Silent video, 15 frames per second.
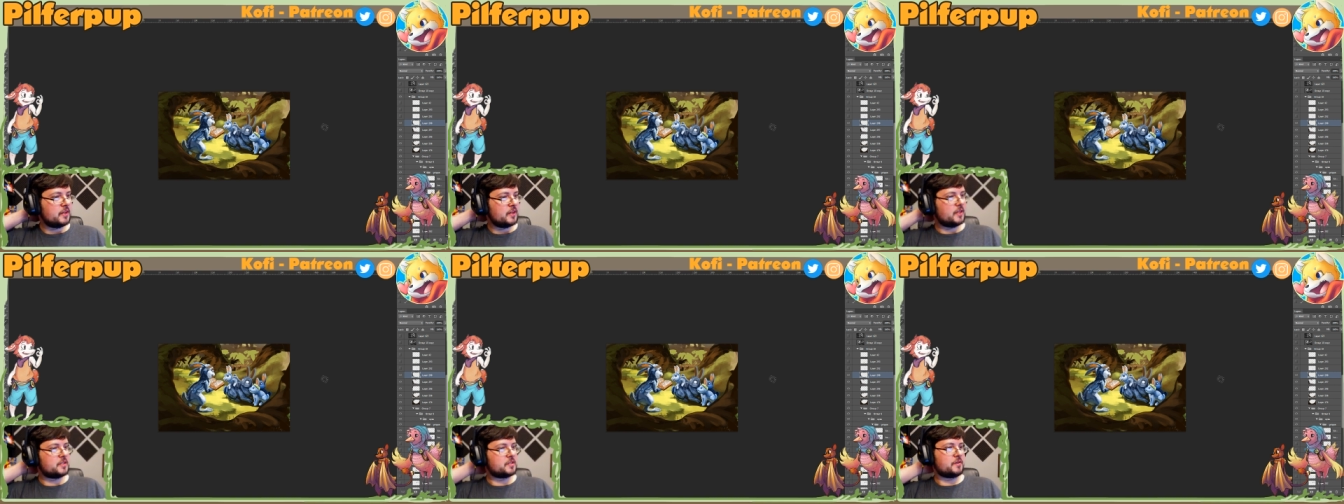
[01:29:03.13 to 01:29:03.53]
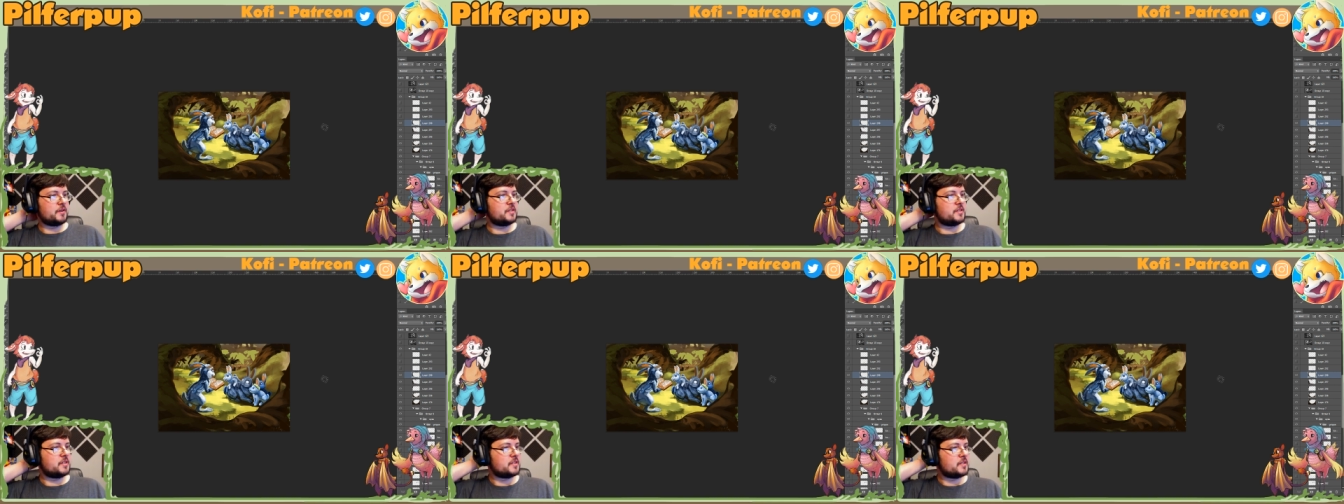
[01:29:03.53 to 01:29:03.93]
That's
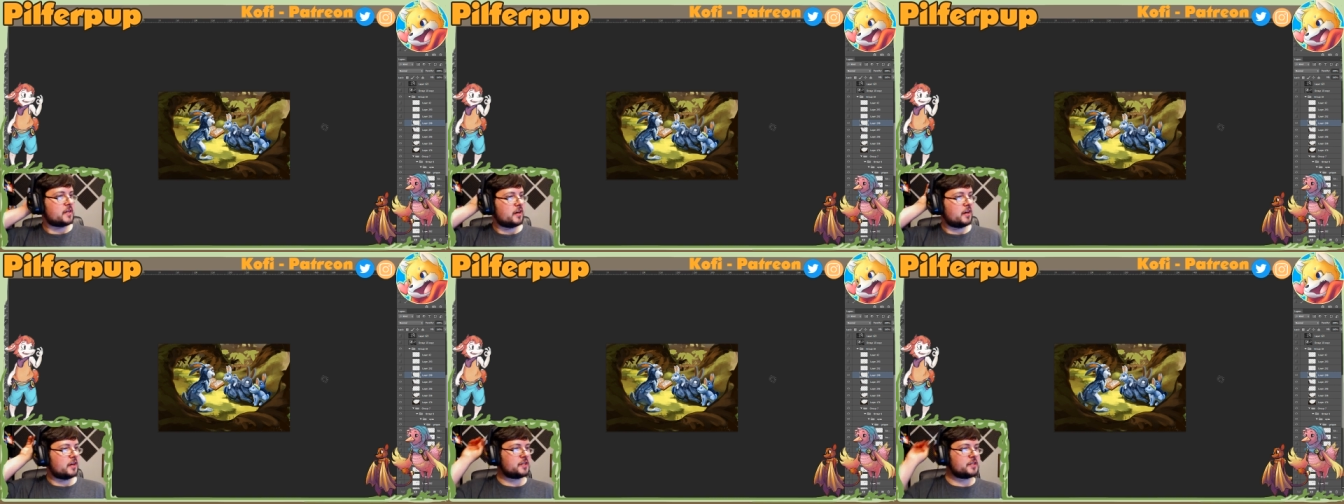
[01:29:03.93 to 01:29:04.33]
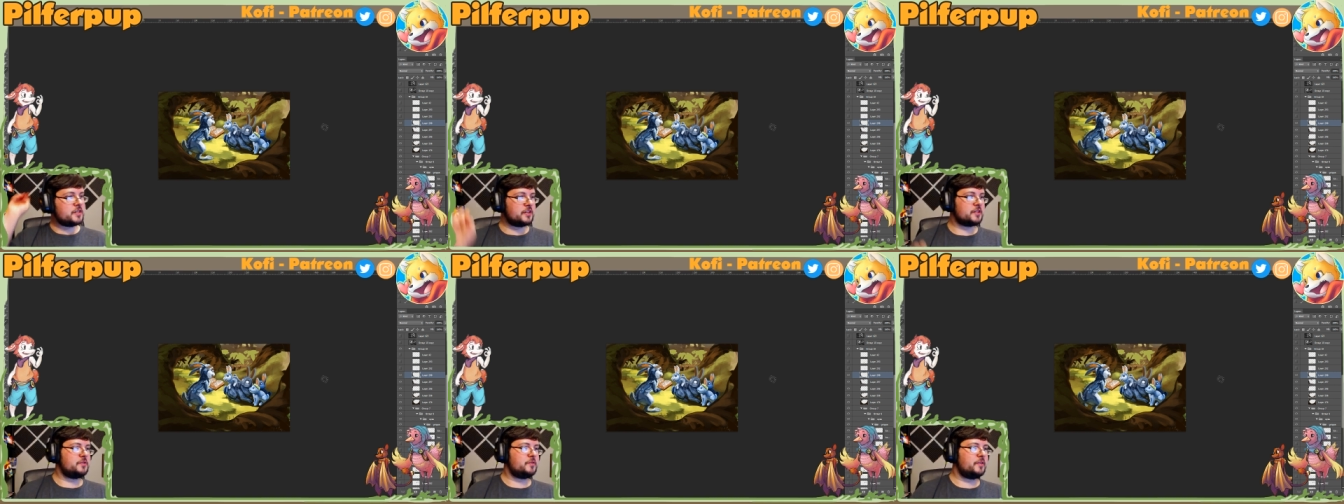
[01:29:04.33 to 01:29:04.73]
crazy. Is that a hot
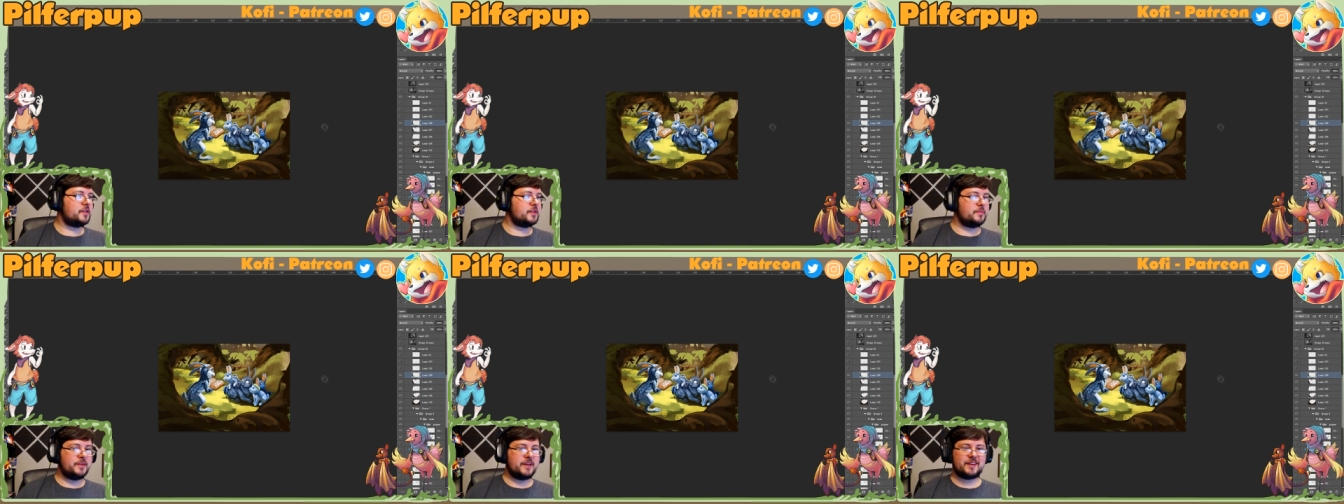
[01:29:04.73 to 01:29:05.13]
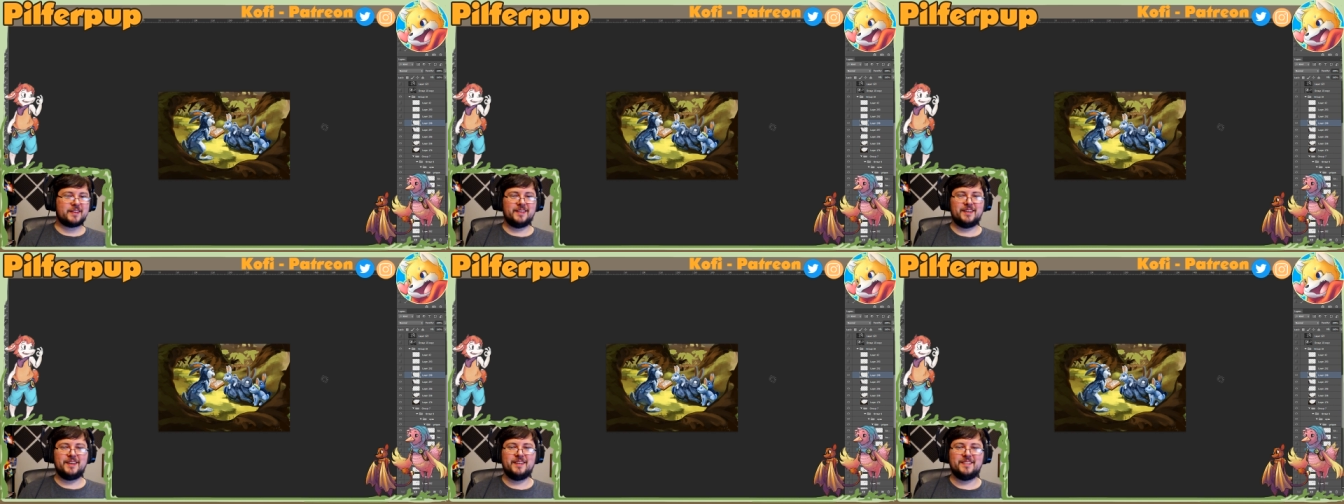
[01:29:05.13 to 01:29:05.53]
dog toy in the
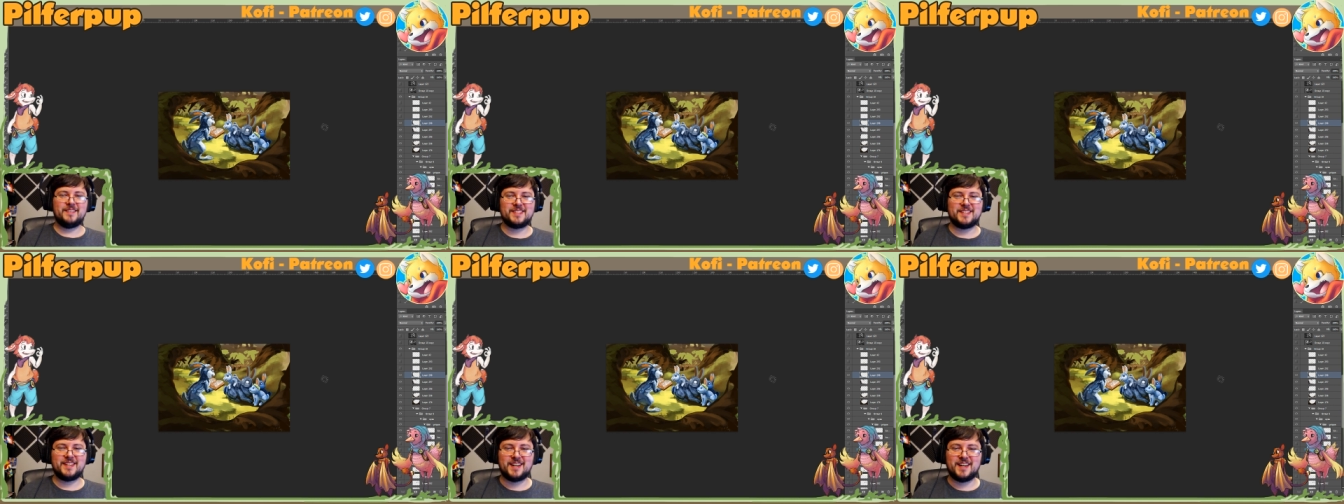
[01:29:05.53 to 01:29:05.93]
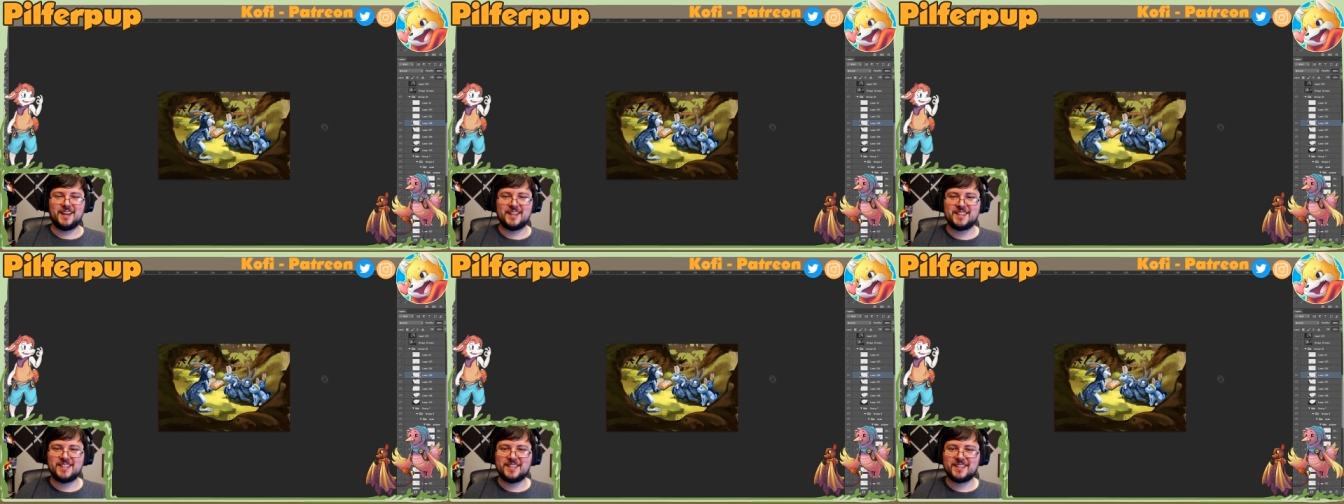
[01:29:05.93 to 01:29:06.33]
background? No, it's not a
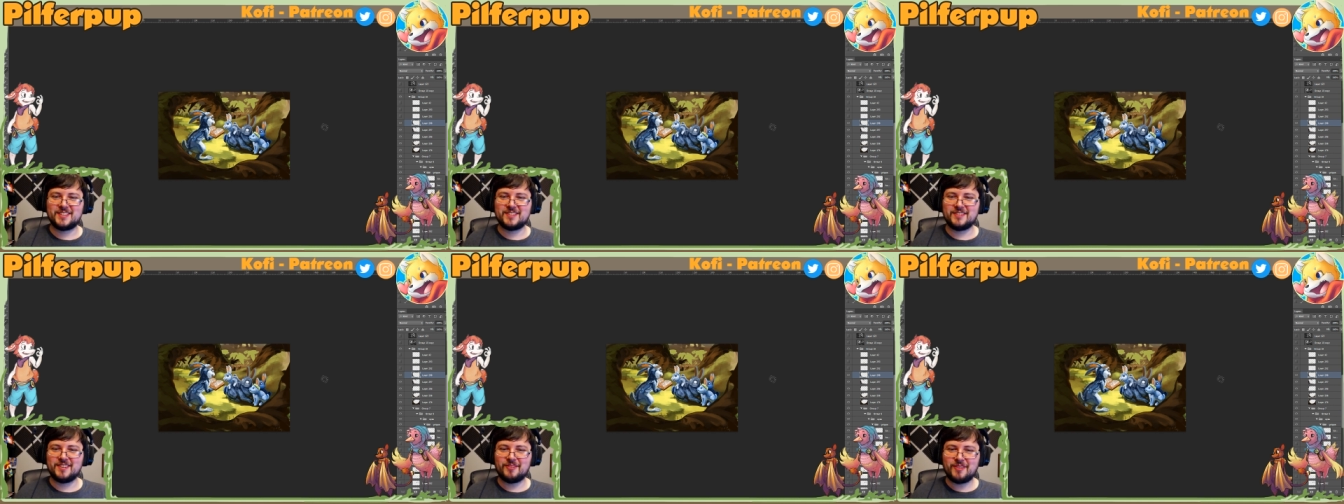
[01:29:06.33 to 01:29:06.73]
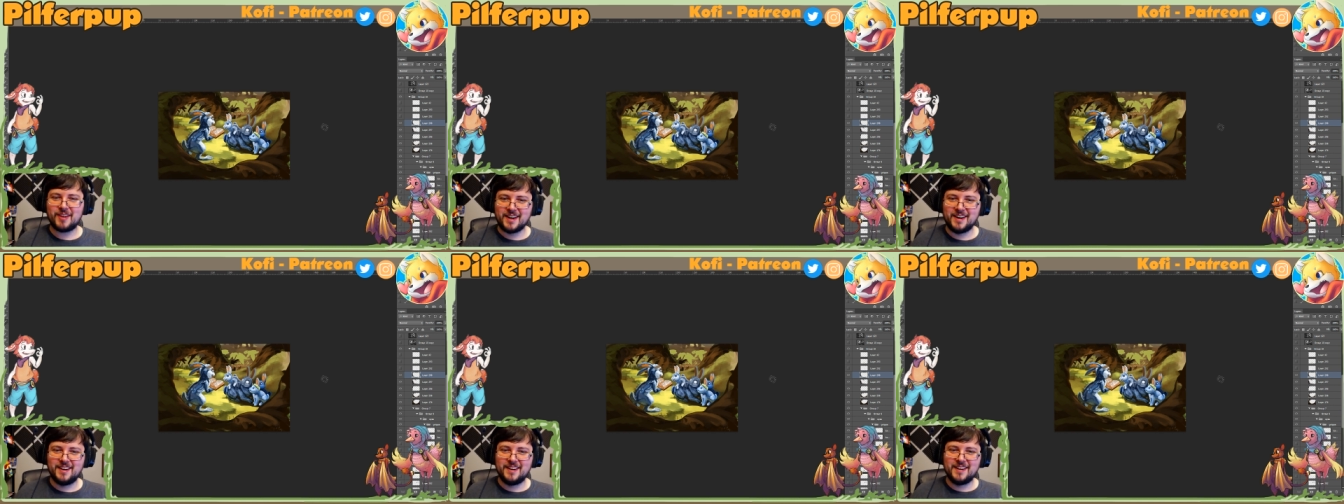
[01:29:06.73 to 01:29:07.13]
hot dog toy.
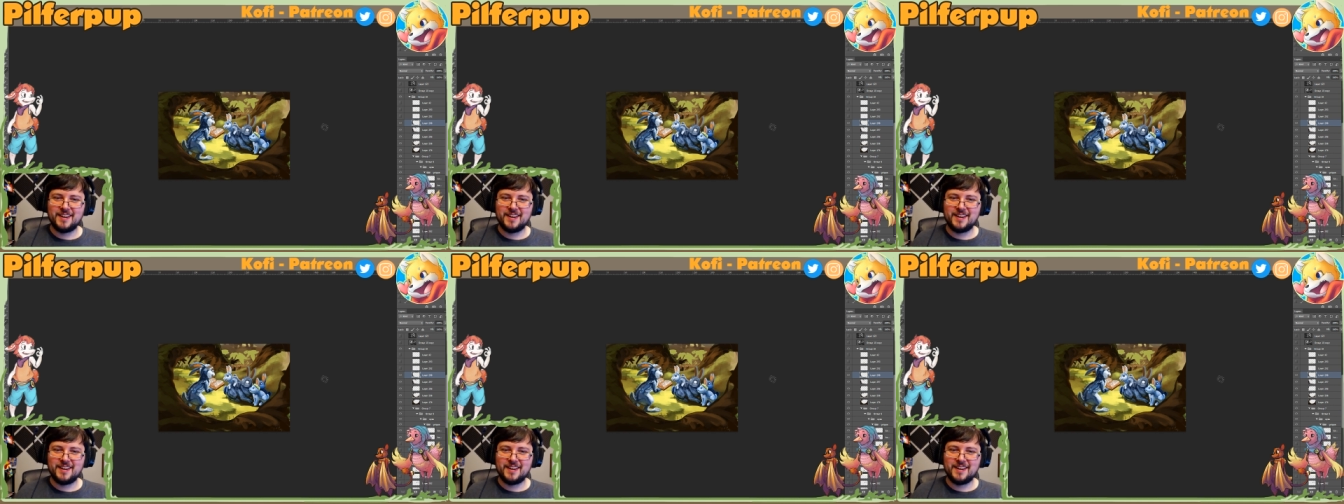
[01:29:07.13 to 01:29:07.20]
Where?